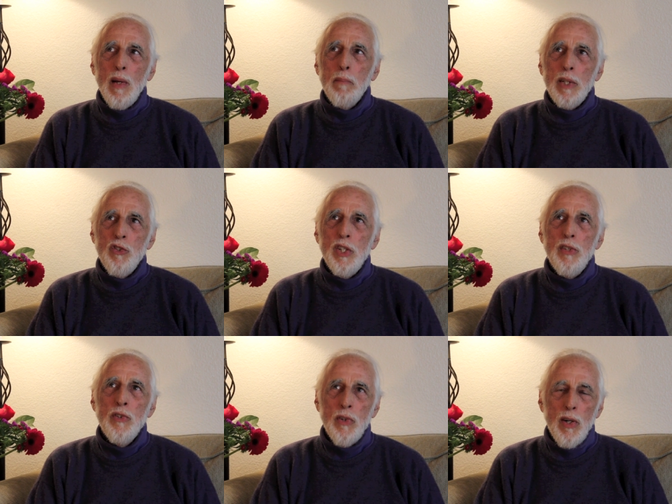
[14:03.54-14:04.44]
but she
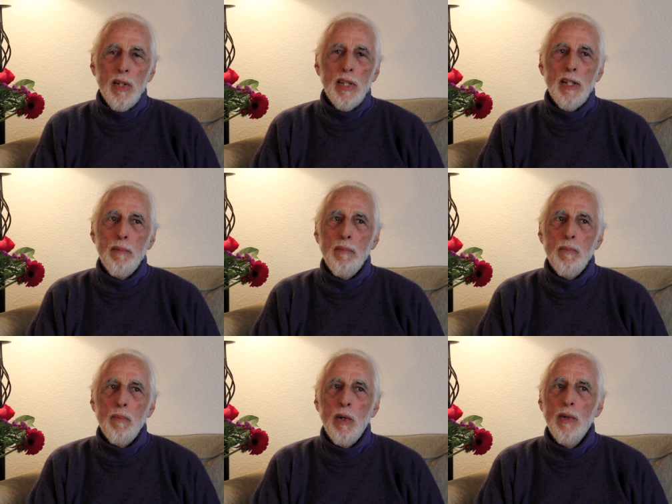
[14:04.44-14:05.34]
saw
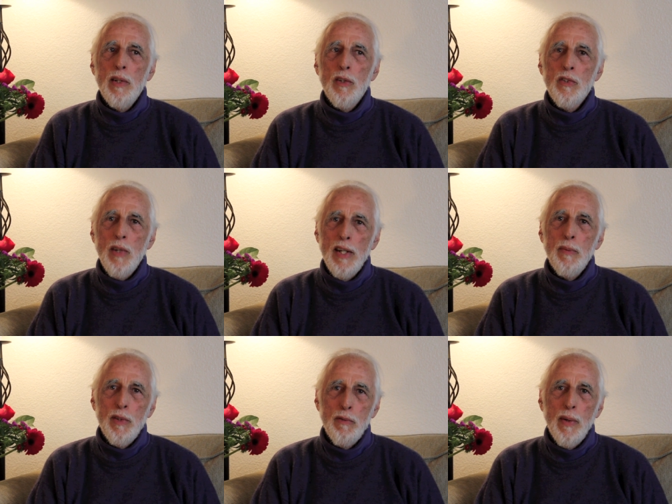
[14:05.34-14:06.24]
him, her inner sight
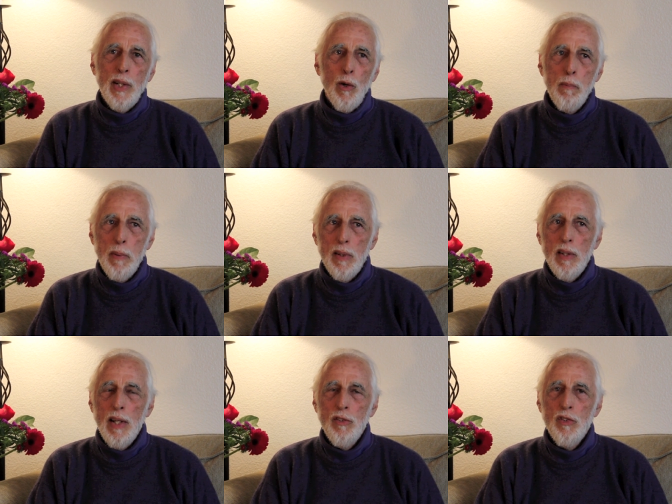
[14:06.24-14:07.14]
was very open,
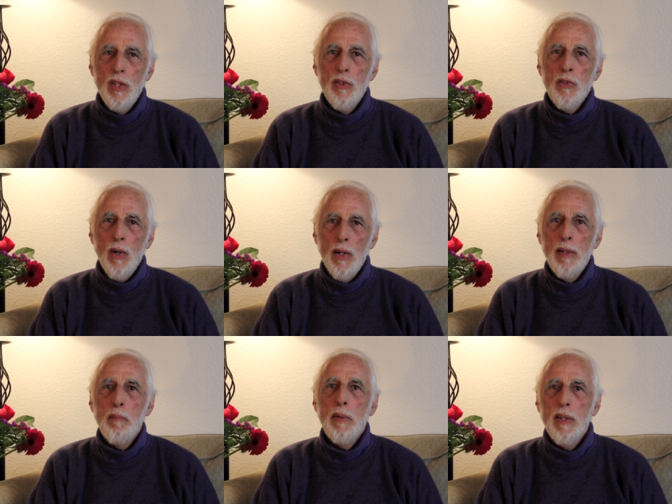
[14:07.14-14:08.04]
and she saw
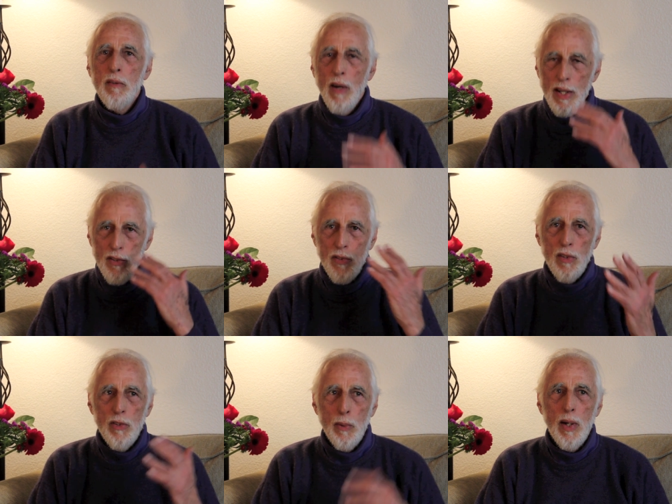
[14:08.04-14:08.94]
him being raised
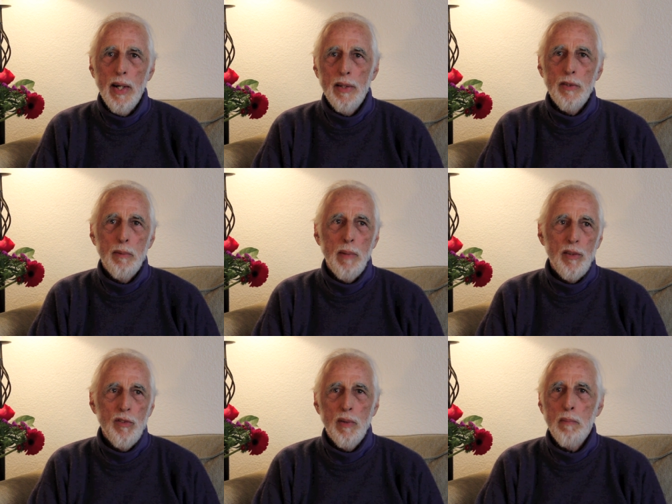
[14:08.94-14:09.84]
into a higher
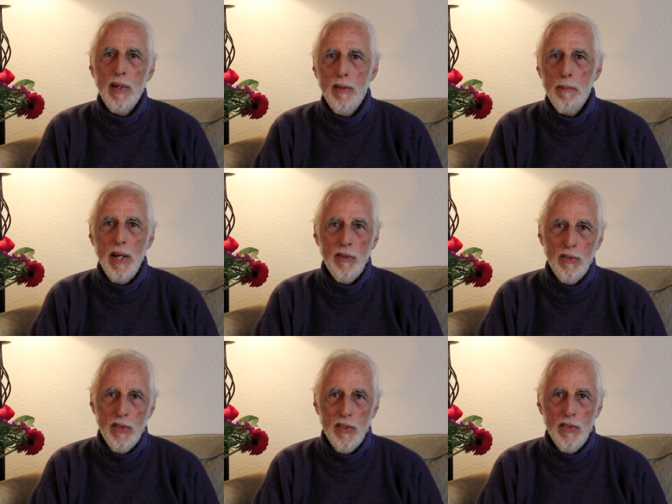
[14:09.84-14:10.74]
dimension by the
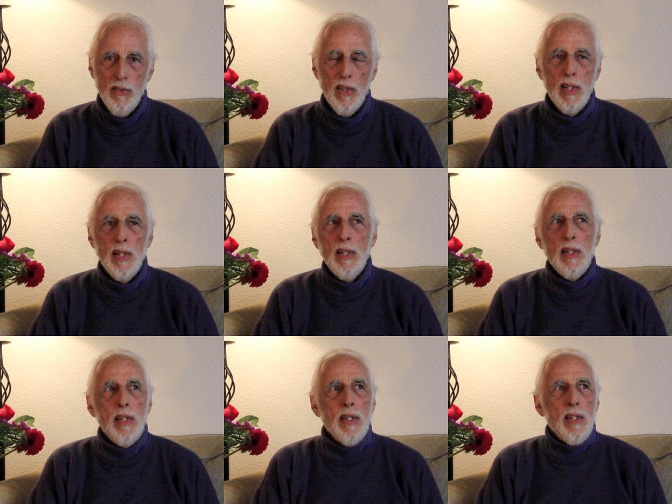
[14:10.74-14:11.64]
masters.
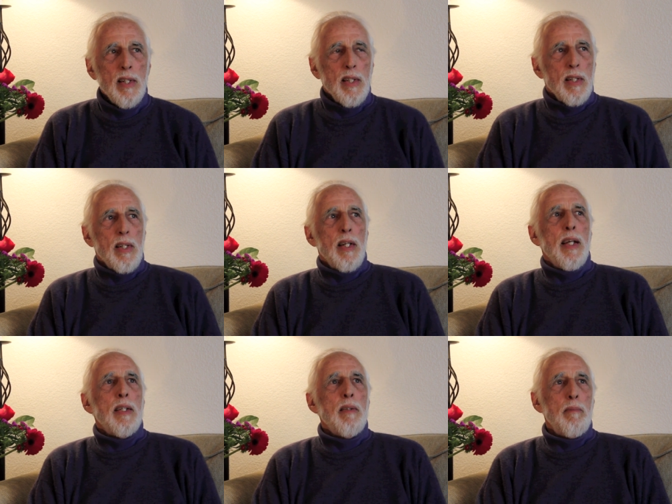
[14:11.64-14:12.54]

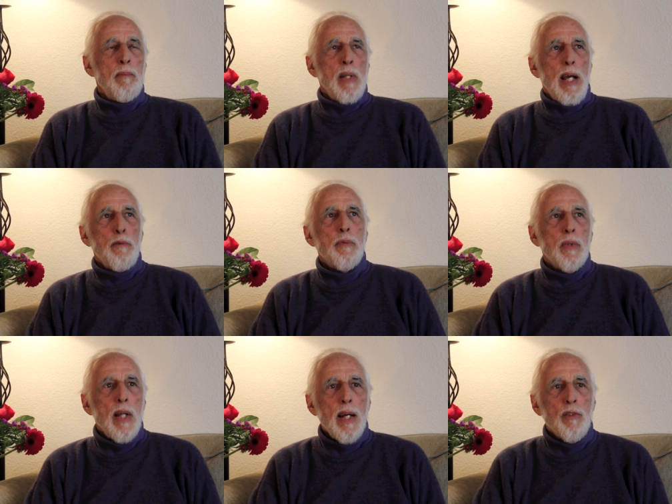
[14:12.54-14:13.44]
And after
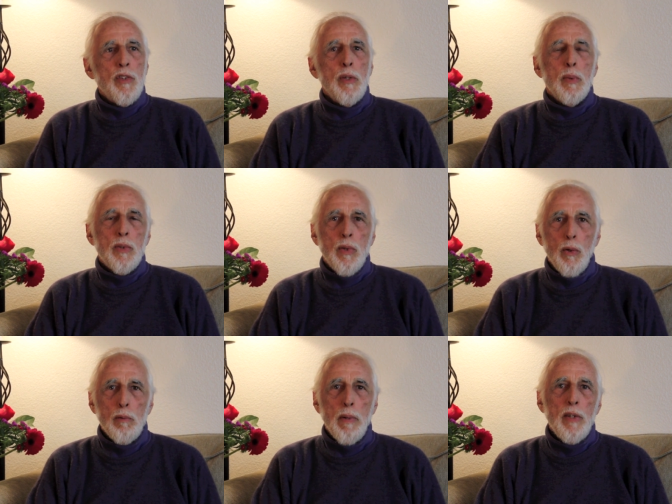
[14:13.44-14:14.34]
that, she was
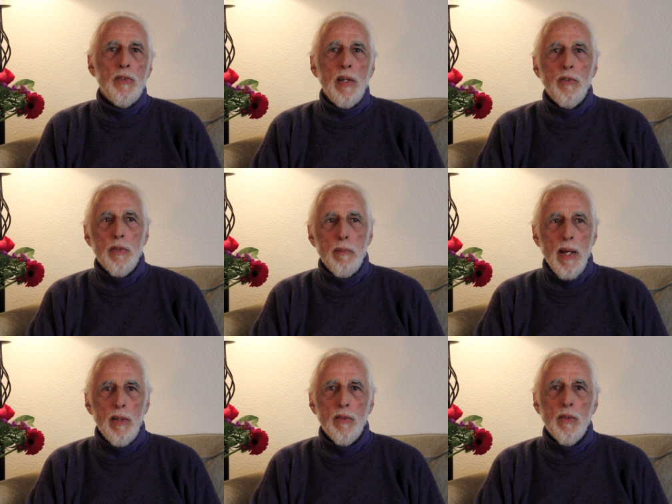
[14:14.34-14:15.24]
told by Saint
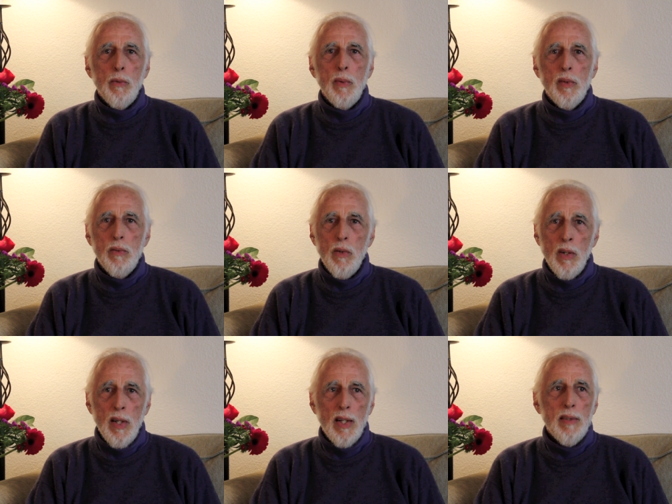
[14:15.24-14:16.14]
Germain to
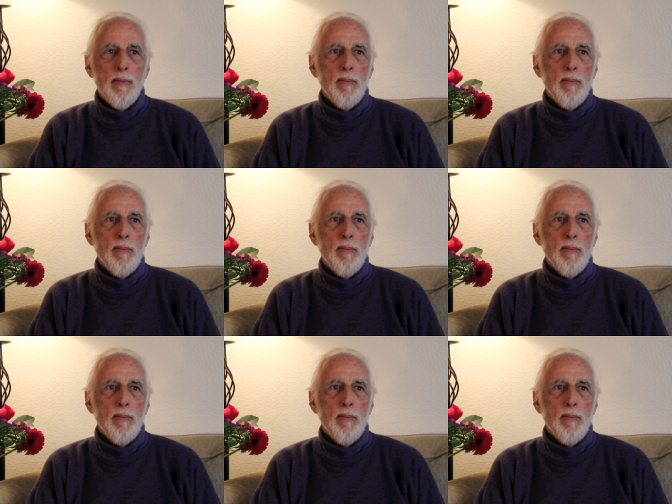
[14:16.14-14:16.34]
withdraw.